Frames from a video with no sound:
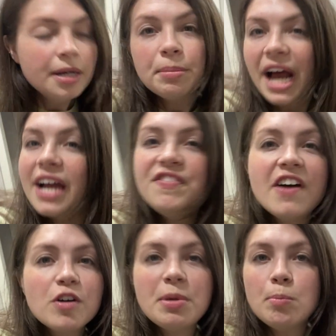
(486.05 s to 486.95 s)
but I've
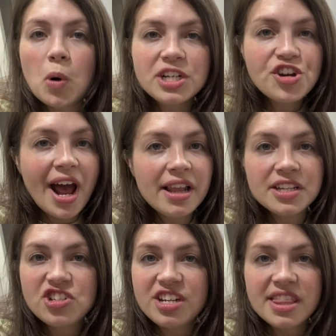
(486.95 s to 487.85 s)
never been more
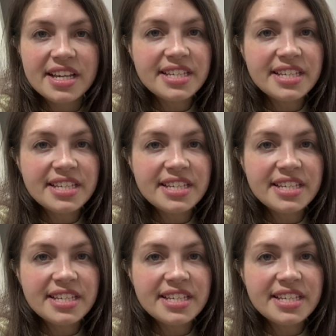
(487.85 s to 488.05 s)
challenged in this